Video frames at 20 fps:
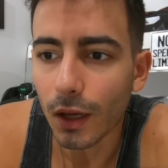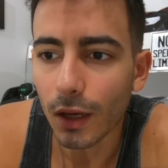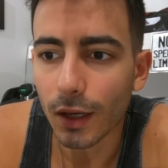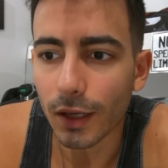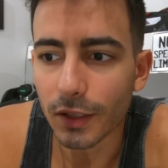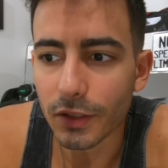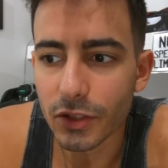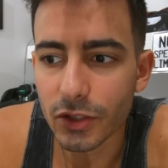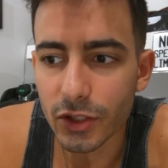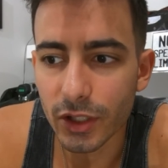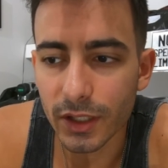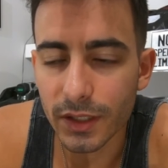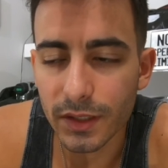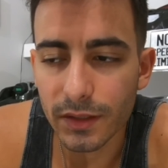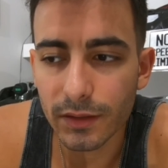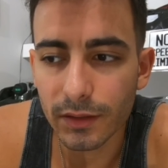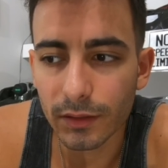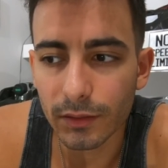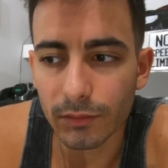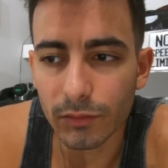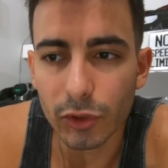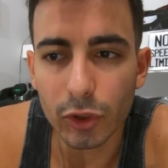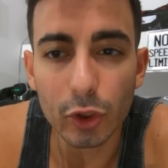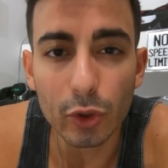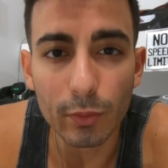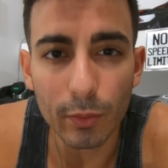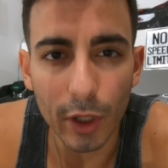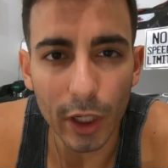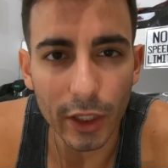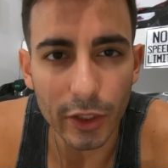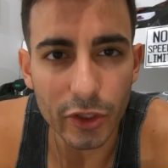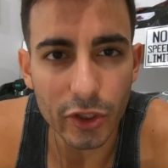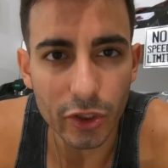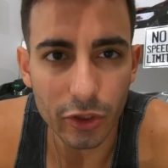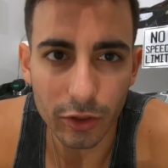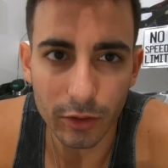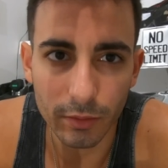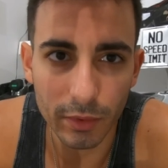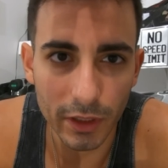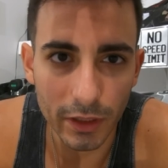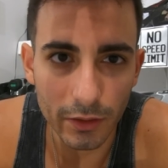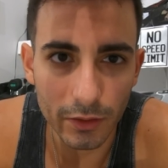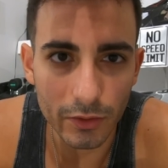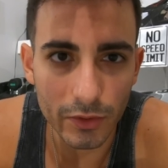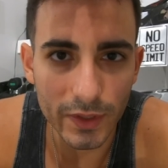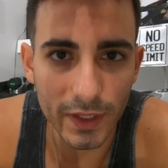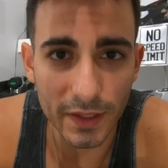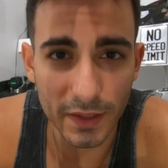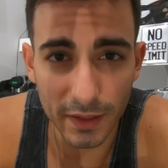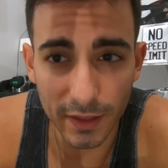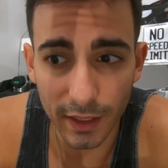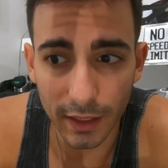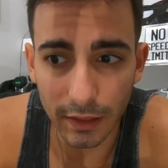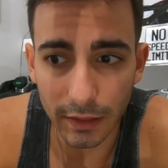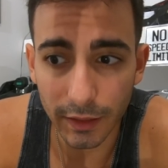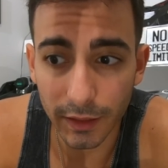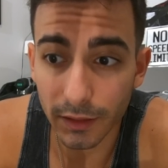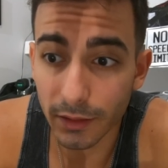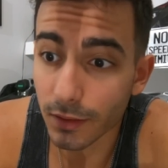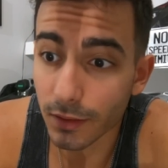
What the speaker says: It's just too much to be used as a daily.